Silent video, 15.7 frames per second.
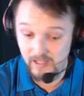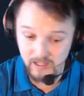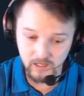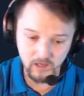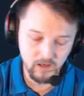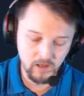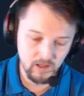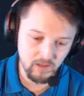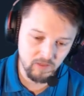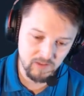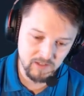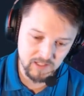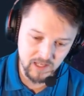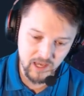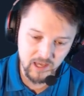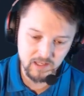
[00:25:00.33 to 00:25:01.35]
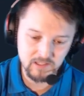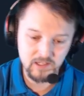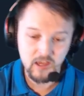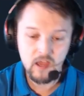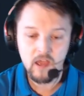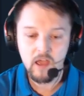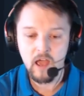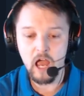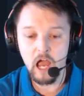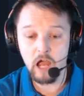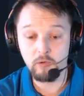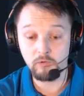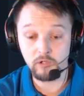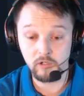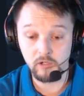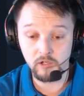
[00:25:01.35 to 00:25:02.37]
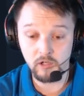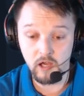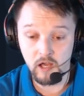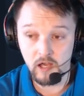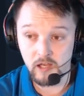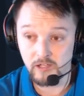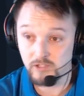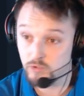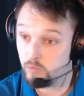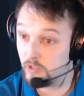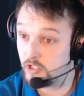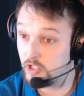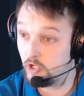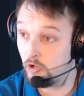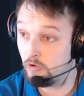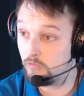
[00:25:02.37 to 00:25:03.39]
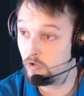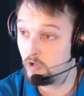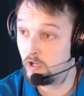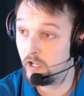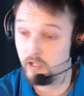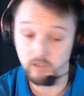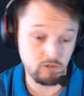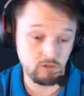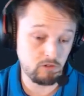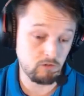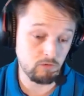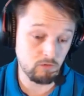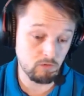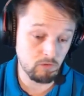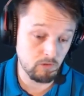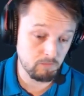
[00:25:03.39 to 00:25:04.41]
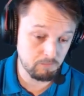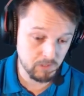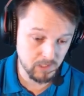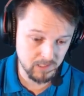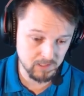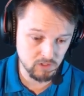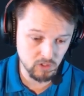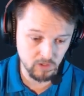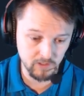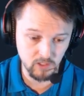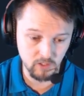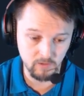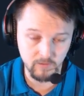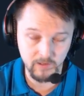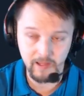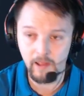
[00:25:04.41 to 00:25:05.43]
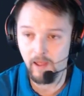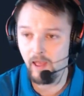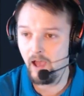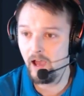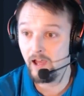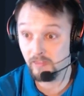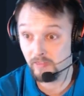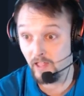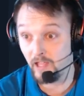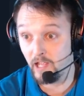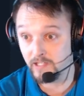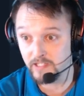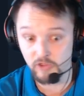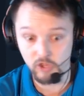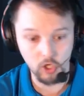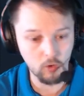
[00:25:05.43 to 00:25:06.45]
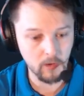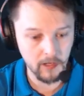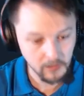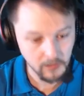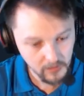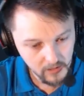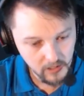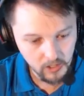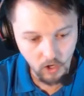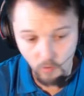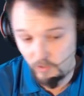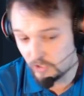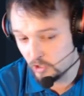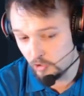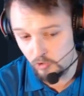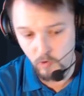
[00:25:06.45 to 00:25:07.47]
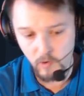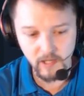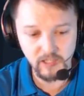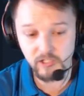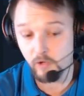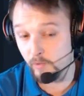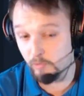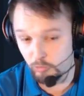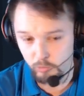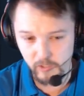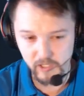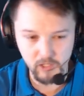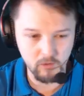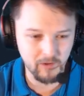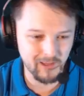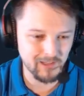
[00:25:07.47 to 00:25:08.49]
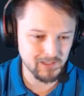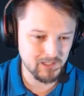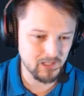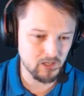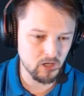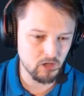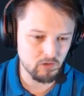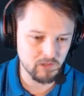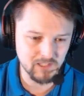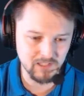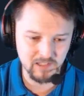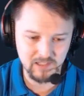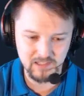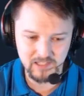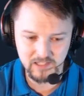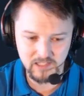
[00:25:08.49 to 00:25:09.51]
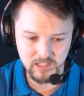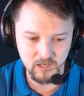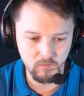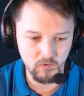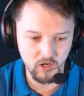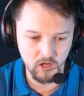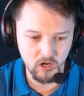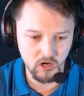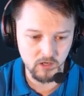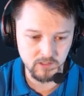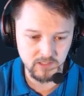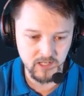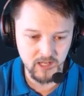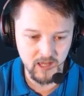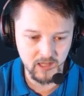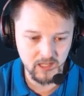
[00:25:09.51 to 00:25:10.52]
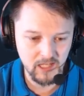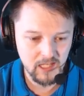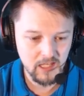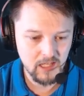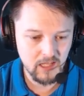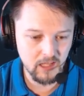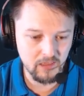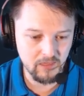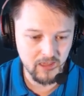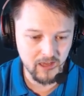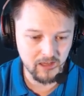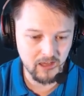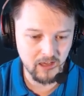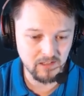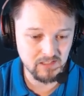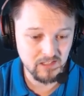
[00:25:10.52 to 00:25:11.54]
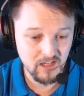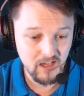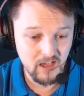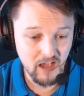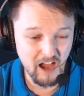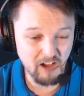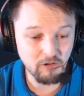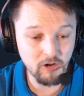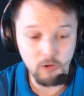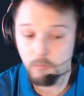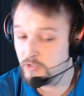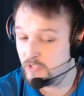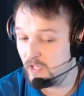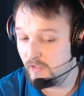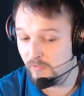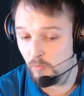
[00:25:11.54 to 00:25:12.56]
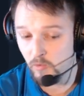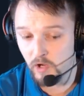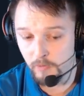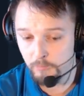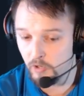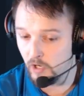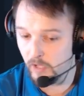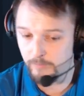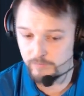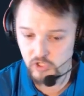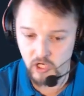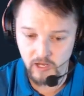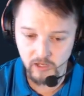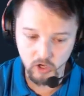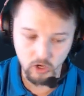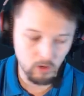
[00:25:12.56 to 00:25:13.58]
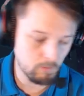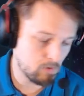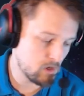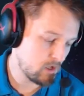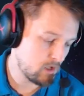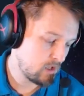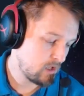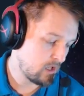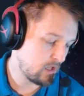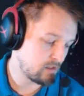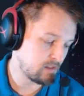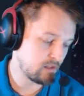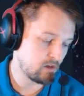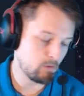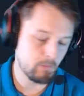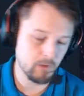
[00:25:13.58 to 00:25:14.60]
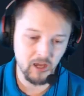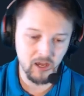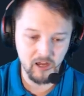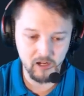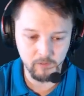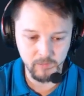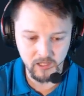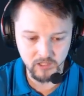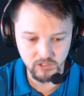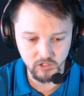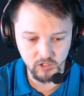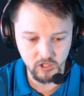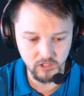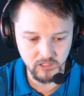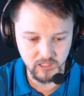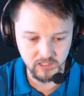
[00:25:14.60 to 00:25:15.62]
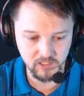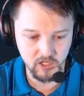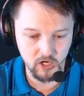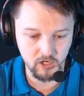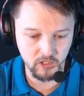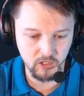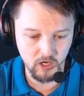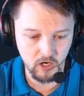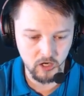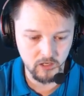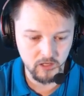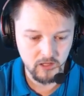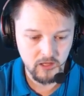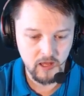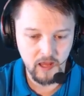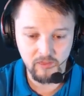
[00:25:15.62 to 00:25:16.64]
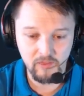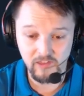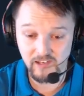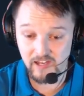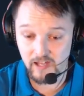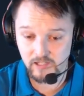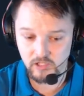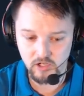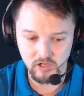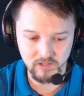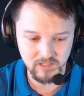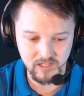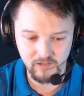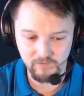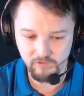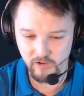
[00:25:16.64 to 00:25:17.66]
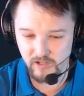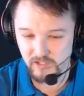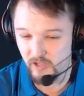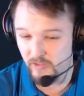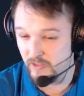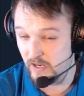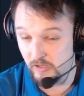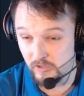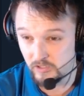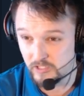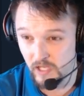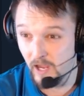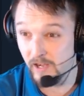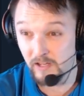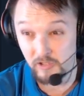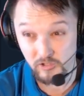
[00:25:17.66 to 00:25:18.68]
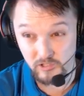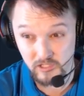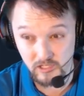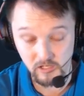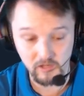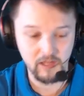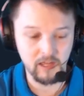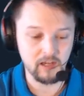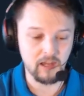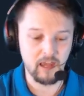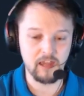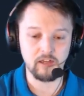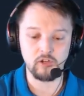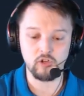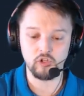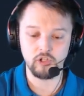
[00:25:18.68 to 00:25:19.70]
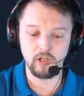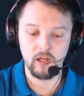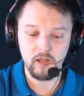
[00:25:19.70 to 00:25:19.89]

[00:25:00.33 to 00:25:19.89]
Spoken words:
in this case, I would switch it over into potentially doing, like I said, the Queen. Going 2 queens, going 3 queens. This is a 61 card deck in that case. I would almost even want to put up Giant Cobra a little bit higher because you could discard a card and then next turn sing friends on the other side and you're still in a good